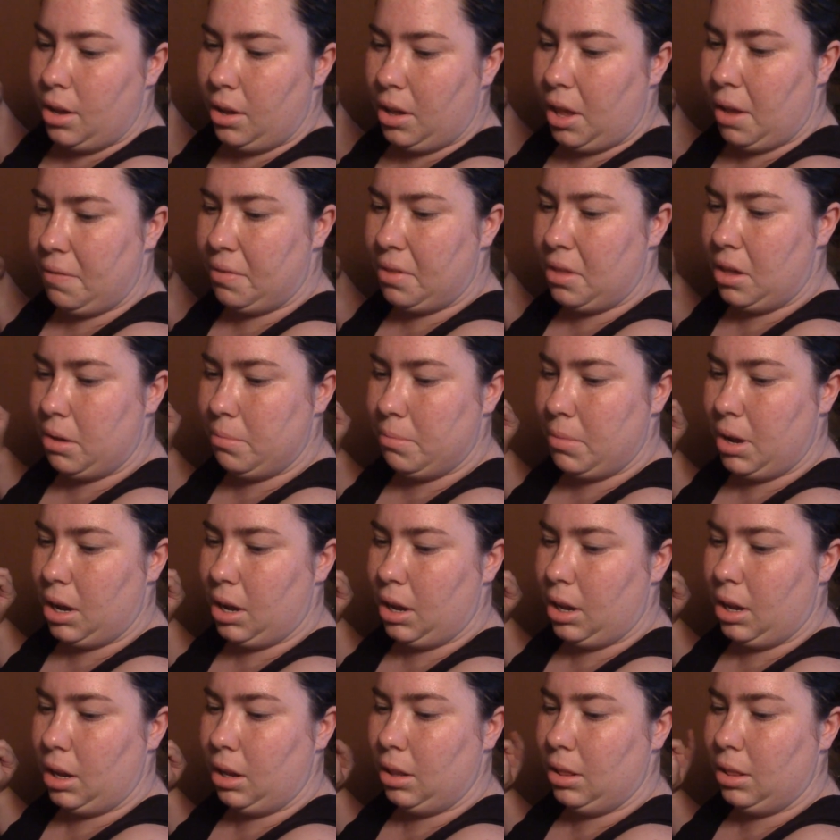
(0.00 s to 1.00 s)
give them
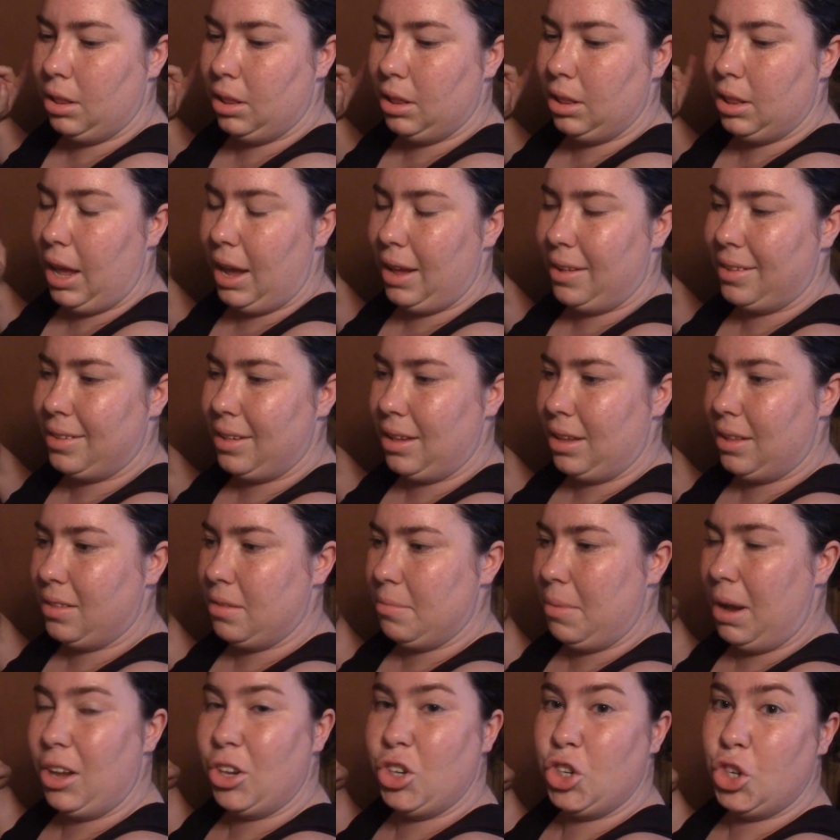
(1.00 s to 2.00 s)
my license
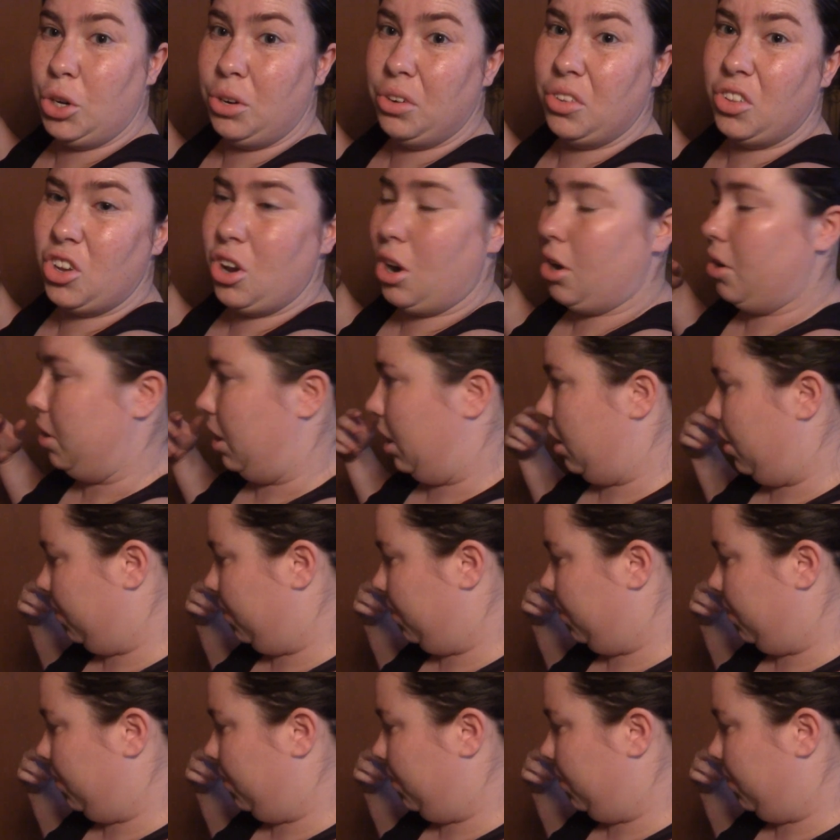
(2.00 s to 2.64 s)
and my insurance card, and I